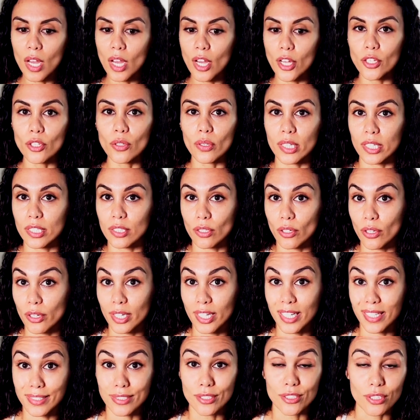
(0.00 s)
You can learn
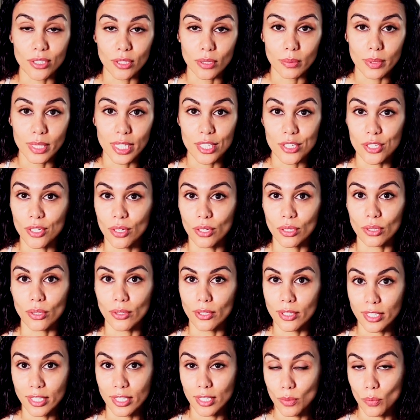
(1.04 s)
it in 2 weeks, you can learn
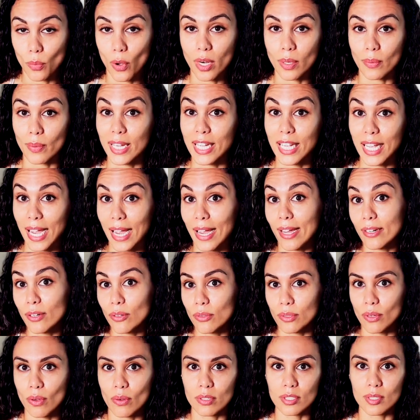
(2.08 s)
it in 1 week. I don't
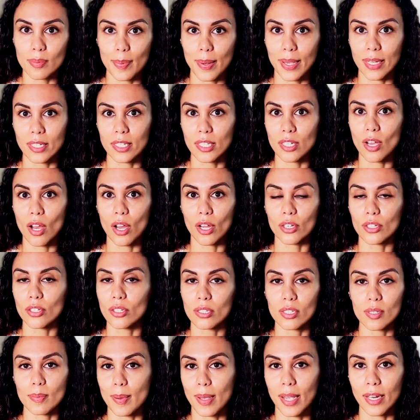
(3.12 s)
know, depending
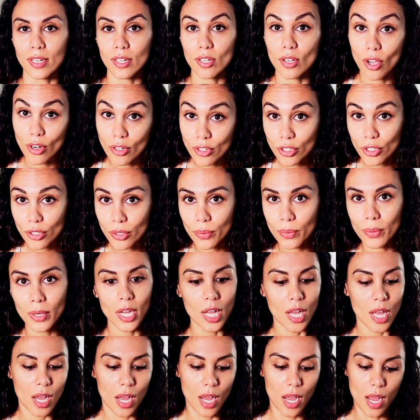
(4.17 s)
on you,
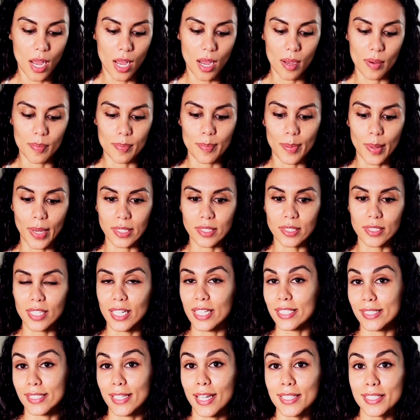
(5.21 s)
but
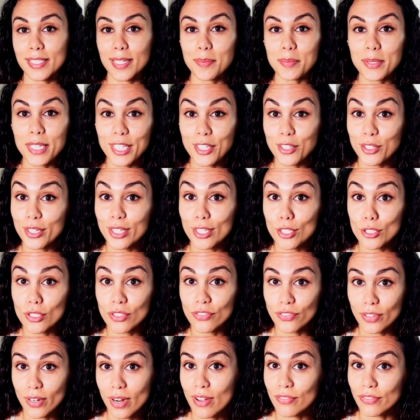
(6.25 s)
it's not something you're gonna do
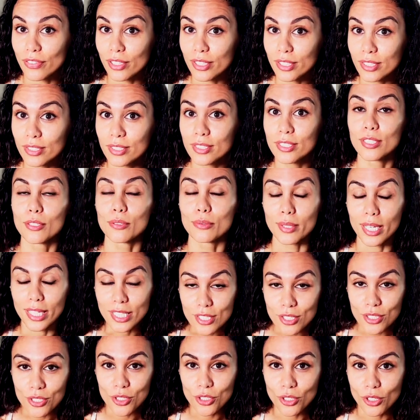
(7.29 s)
forever.
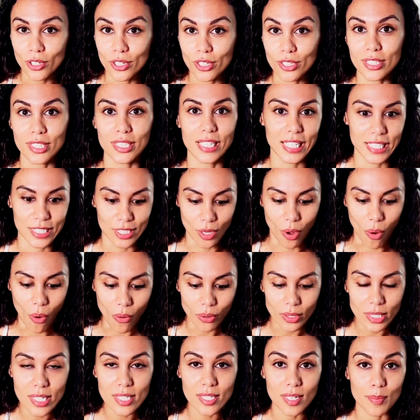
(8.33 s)
Rest assured, it's
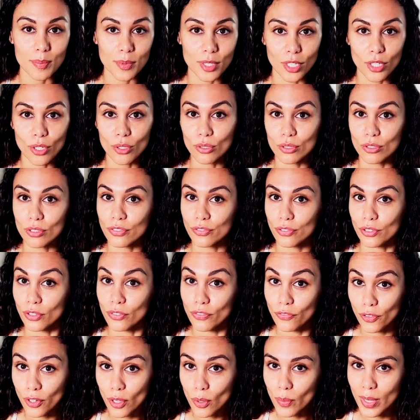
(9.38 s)
only something you'll do for a
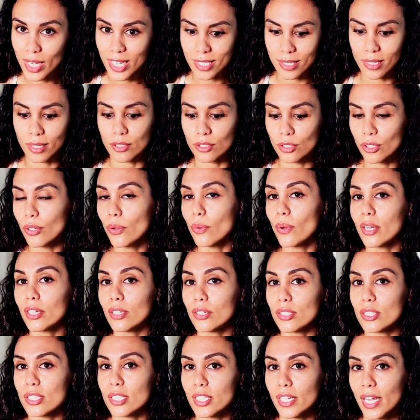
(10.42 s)
few weeks until you
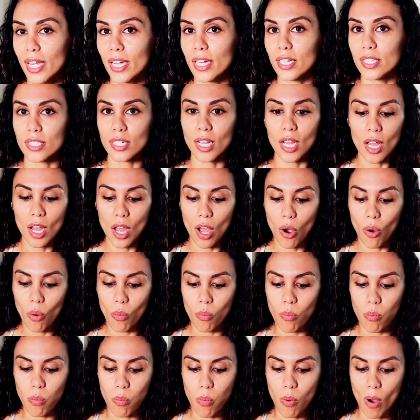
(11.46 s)
understand
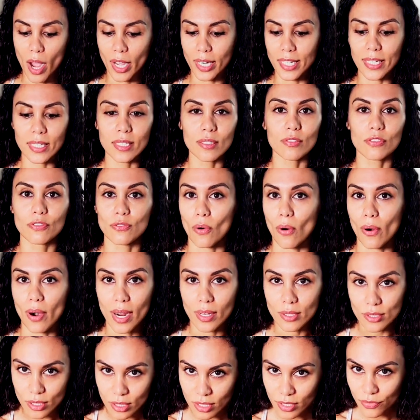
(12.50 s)
what 4
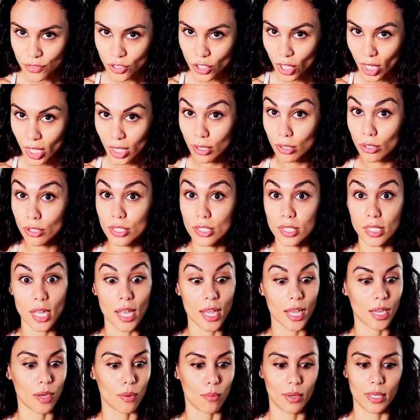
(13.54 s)
ounces of chicken looks
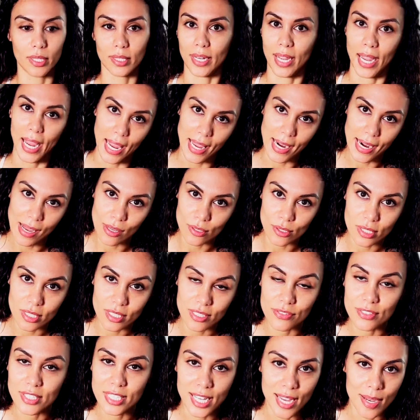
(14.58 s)
like, what 8 ounces
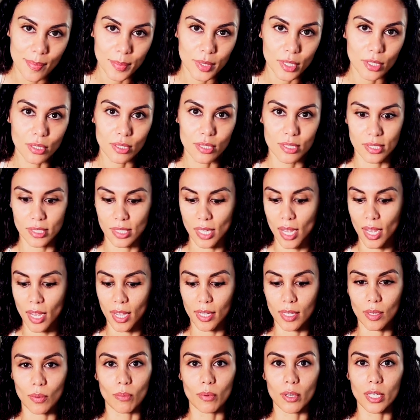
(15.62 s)
of salmon looks
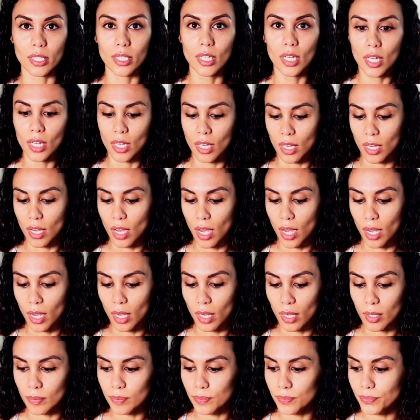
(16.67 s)
like, what
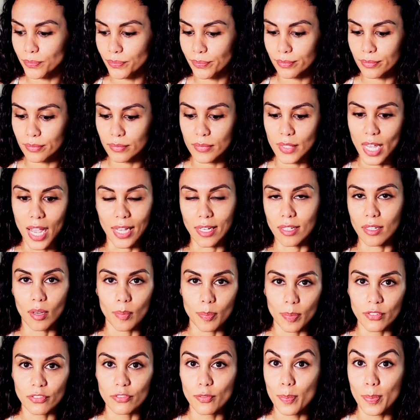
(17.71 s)
a cup
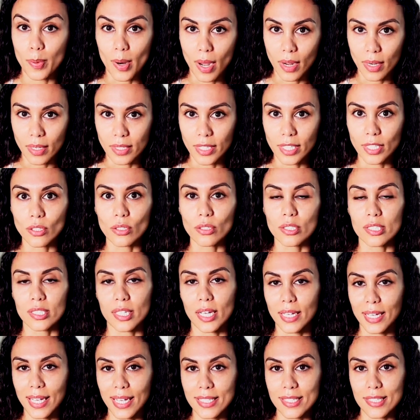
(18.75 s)
of broccoli looks
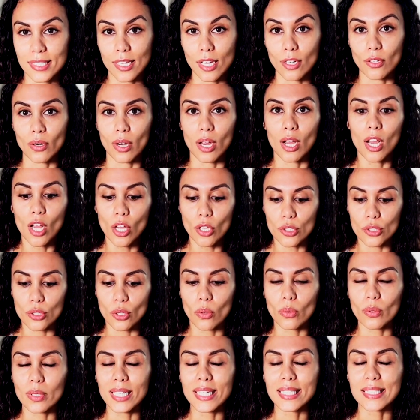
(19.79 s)
like, etc.
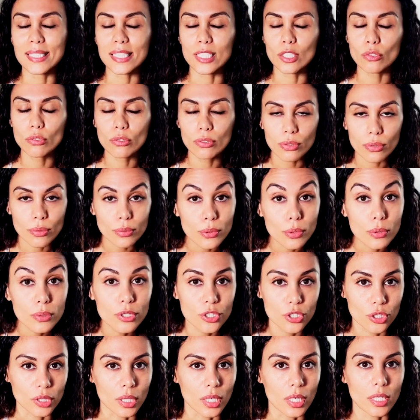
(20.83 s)
So it's
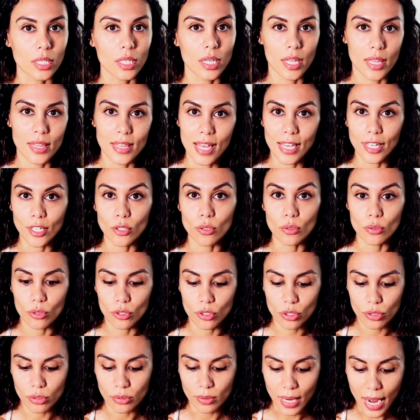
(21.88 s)
crucial that you
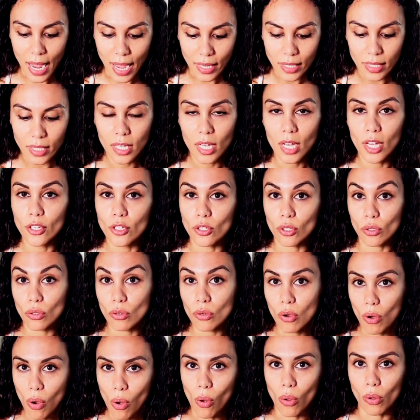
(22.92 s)
track your
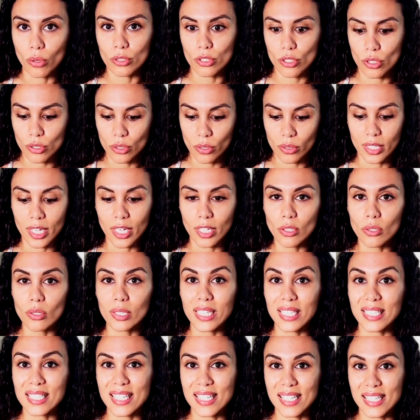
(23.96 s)
goals so that you
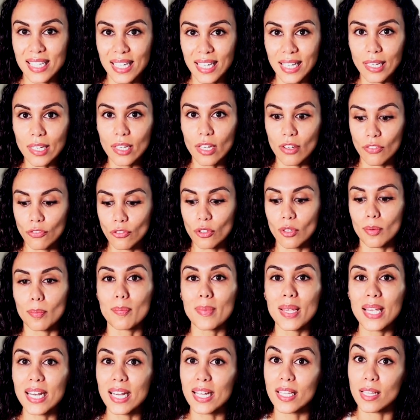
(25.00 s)
can see if you're
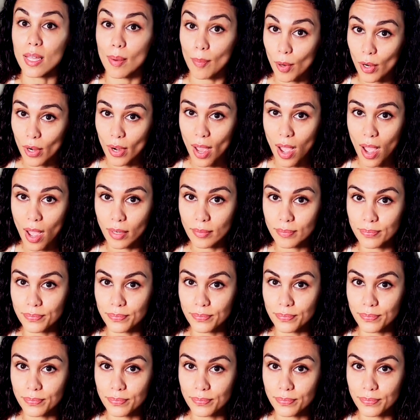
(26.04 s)
meeting them or not.